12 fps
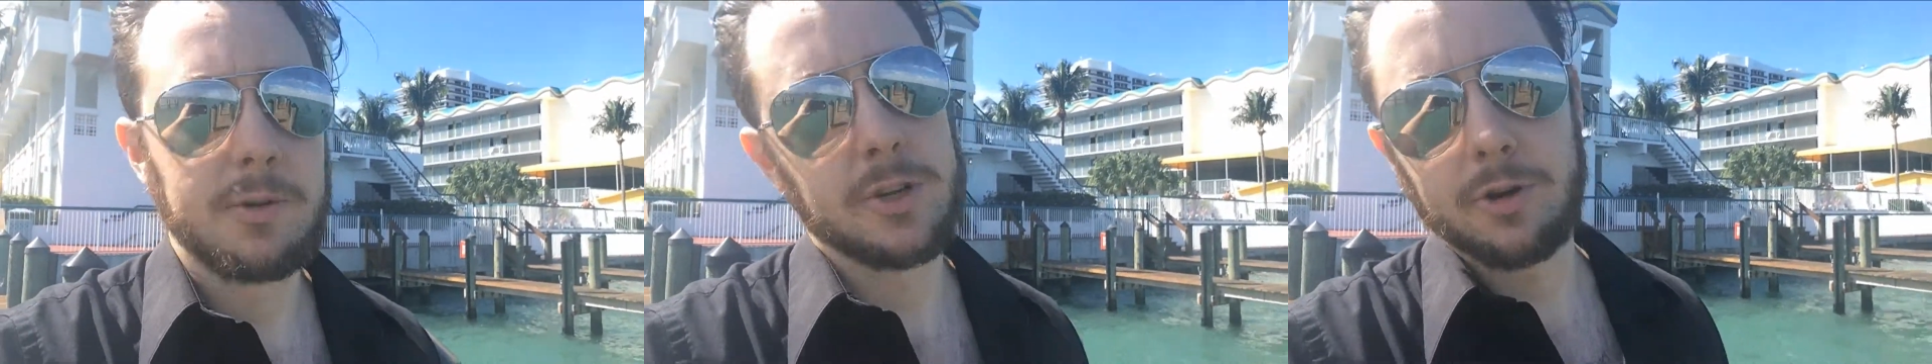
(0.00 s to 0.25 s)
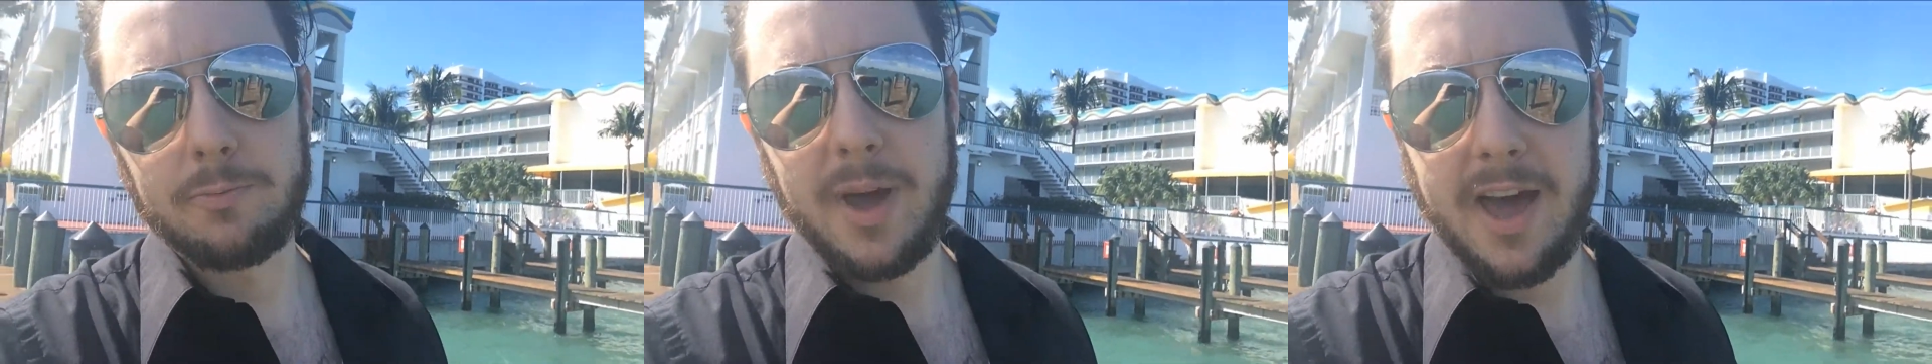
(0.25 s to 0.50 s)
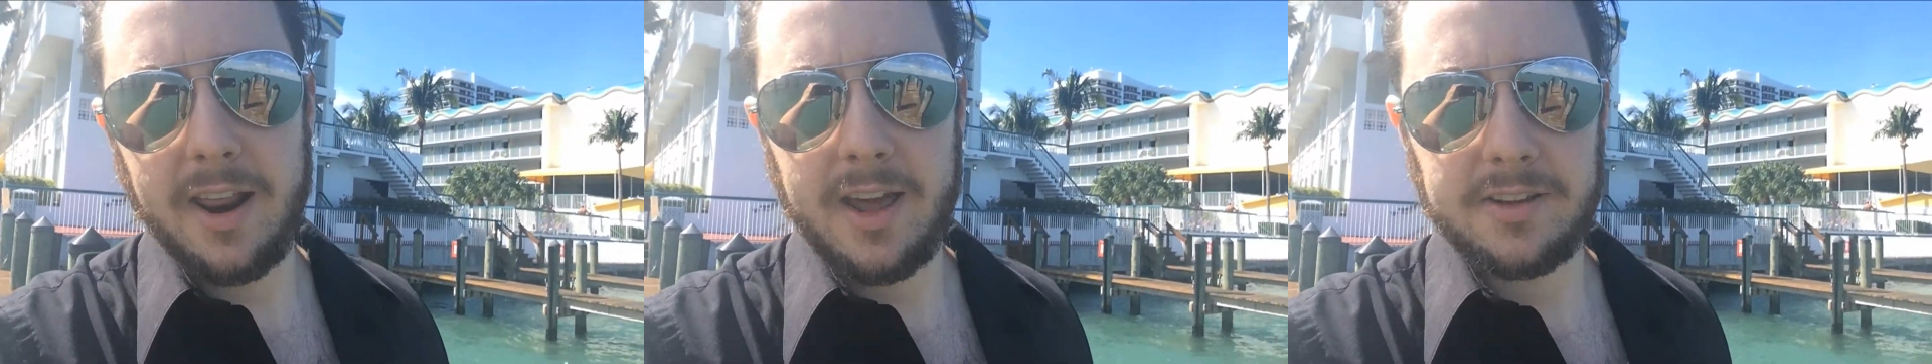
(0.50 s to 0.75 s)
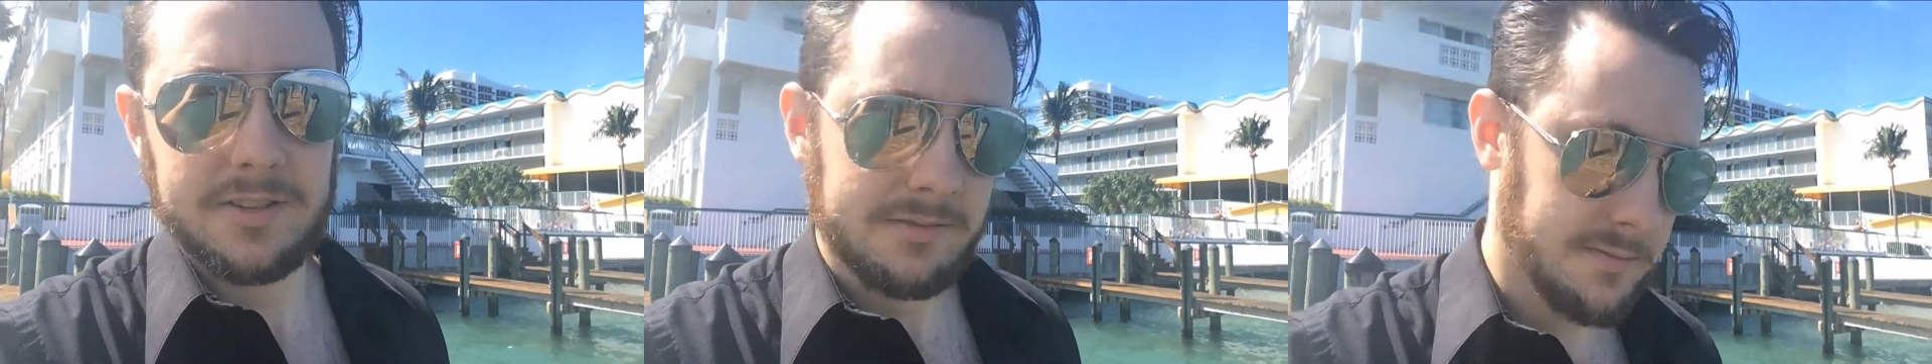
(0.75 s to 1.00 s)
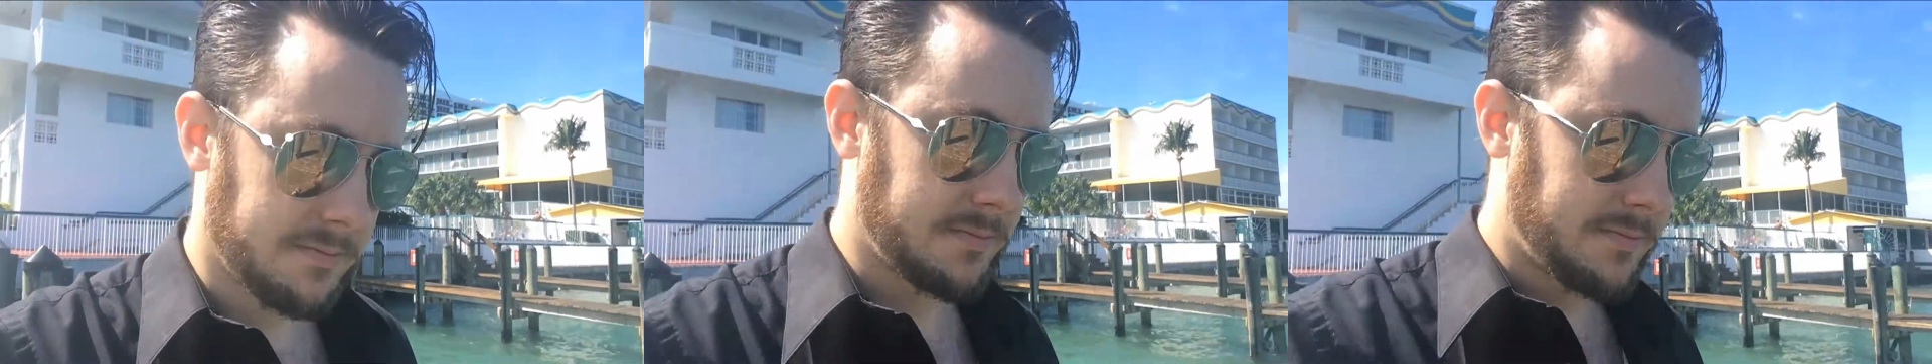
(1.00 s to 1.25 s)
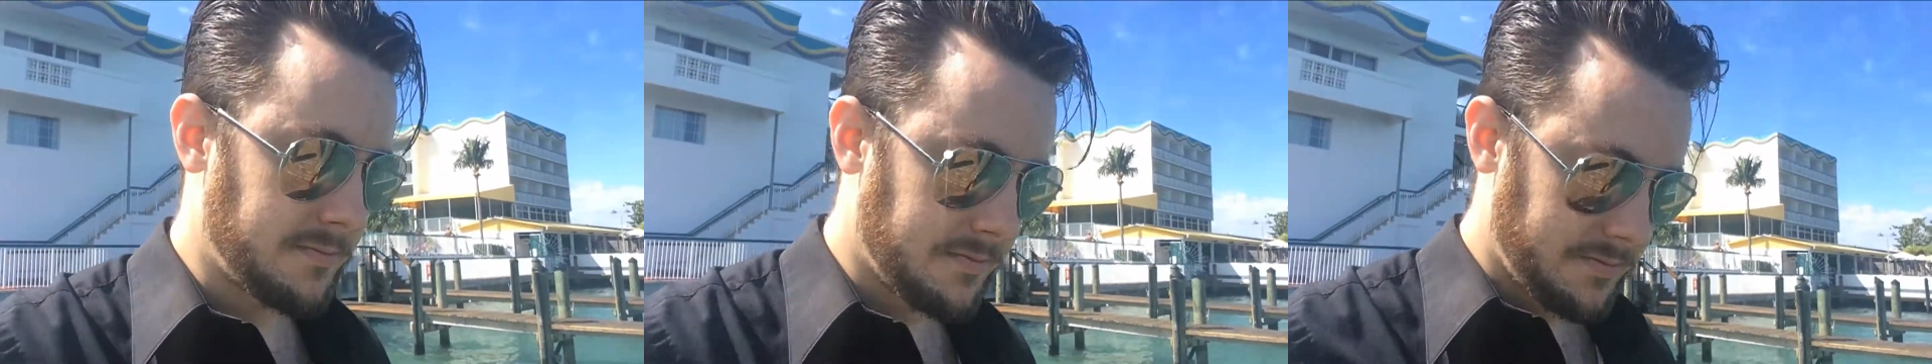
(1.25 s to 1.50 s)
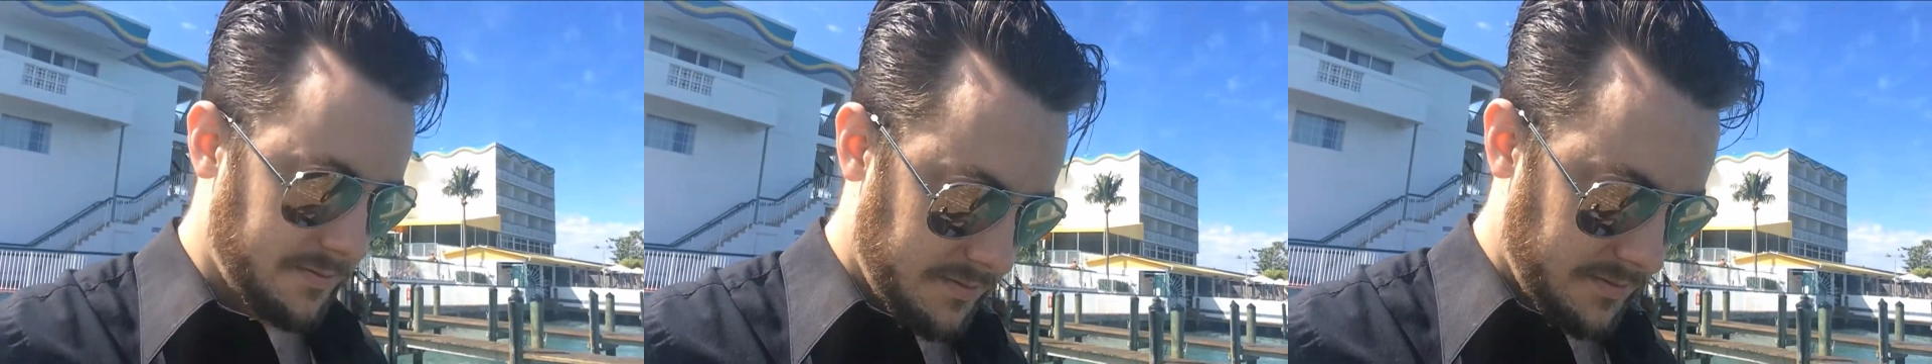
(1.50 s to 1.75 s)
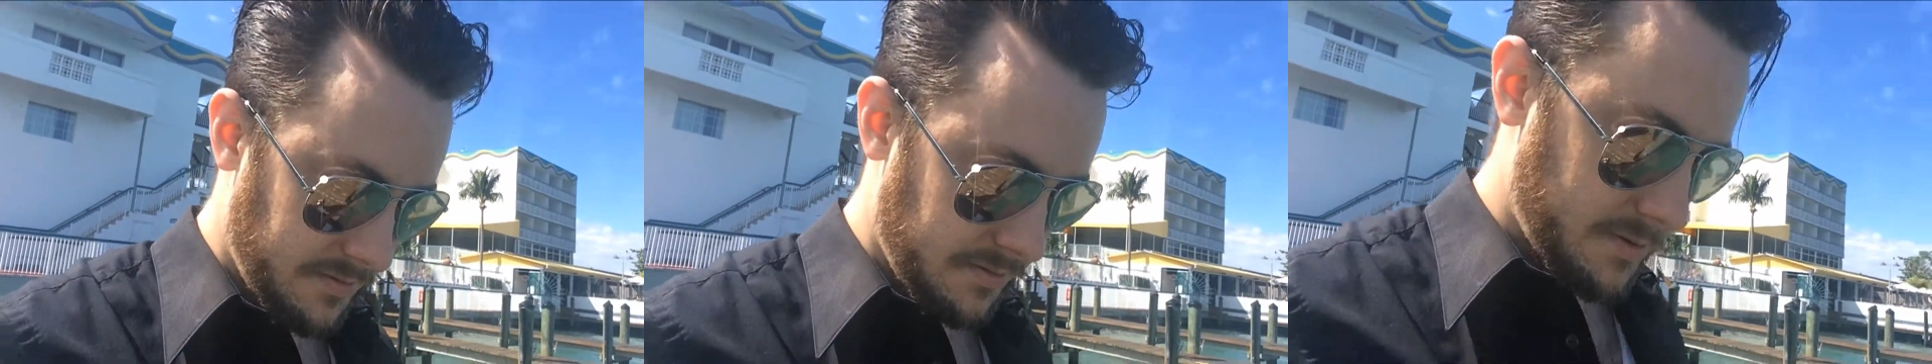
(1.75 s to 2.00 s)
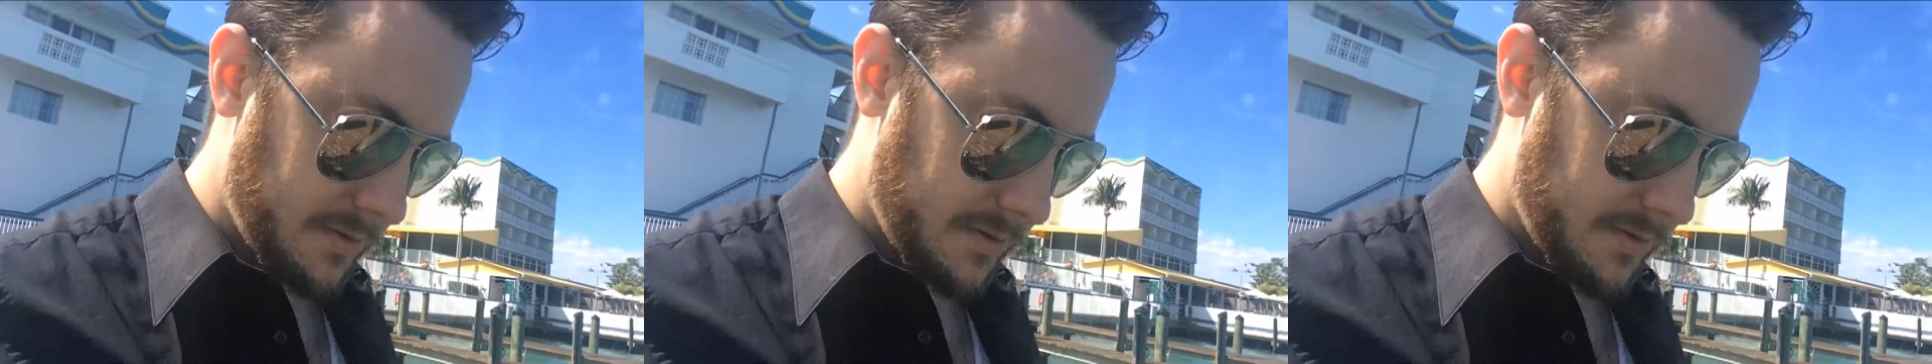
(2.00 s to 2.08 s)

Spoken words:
two dudes get together and just